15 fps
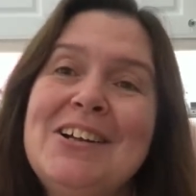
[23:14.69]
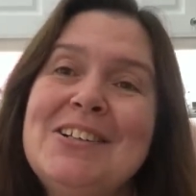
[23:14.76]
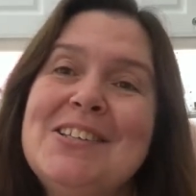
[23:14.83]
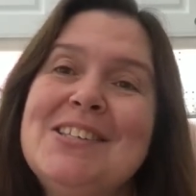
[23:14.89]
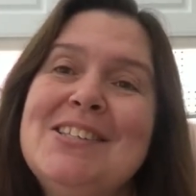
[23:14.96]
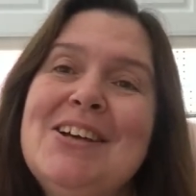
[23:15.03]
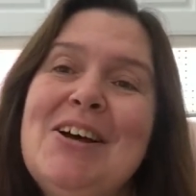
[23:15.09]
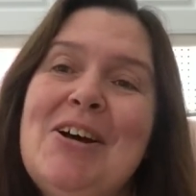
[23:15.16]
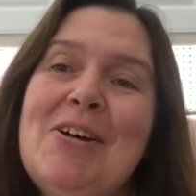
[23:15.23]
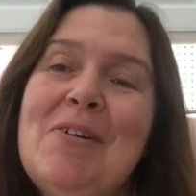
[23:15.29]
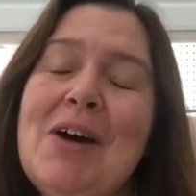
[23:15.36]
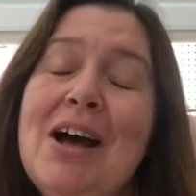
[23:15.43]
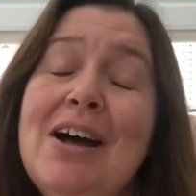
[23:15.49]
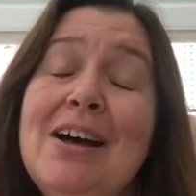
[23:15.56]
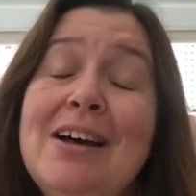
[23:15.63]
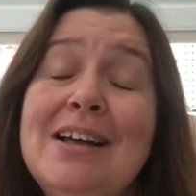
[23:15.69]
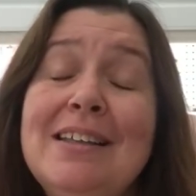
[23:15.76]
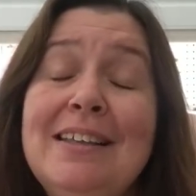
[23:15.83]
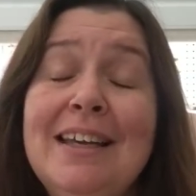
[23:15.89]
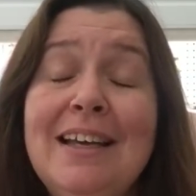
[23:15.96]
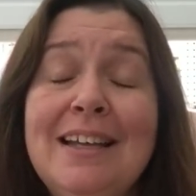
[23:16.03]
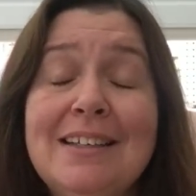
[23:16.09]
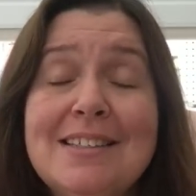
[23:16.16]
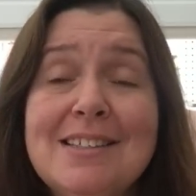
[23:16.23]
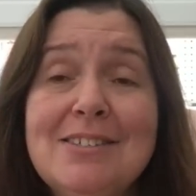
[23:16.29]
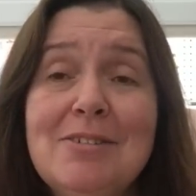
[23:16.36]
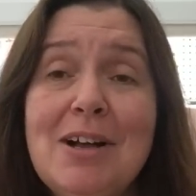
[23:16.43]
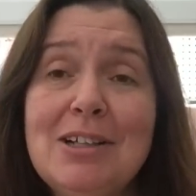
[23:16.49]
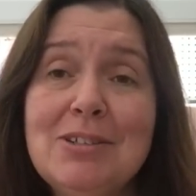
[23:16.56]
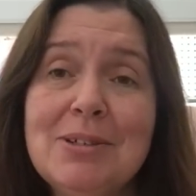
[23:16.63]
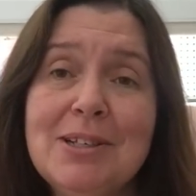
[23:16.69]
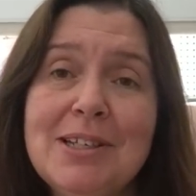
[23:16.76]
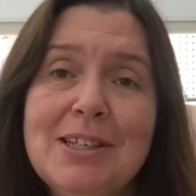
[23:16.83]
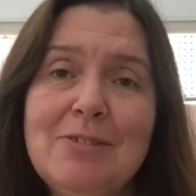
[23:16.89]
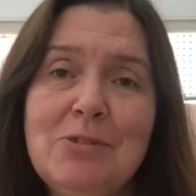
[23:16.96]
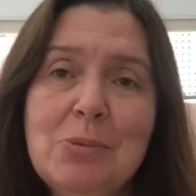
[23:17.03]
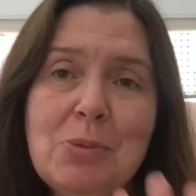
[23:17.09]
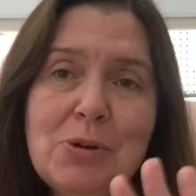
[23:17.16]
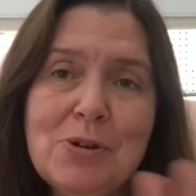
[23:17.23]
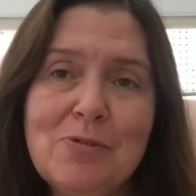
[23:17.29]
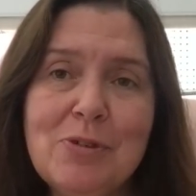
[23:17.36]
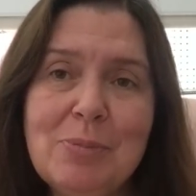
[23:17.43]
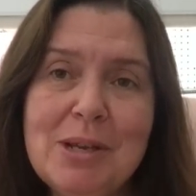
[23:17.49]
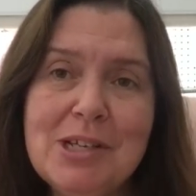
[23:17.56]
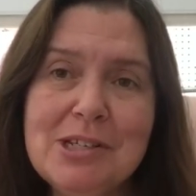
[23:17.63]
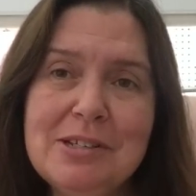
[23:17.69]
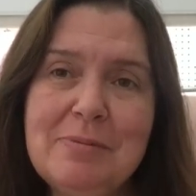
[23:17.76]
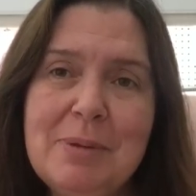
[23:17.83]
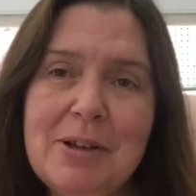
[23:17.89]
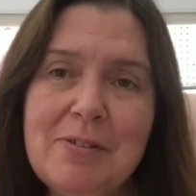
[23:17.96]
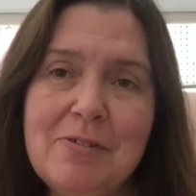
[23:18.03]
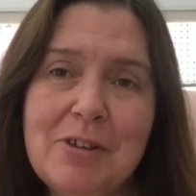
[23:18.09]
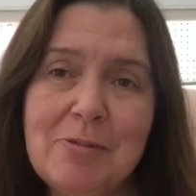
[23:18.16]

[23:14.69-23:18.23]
so, uh, yeah, so I'll try to give you more information about,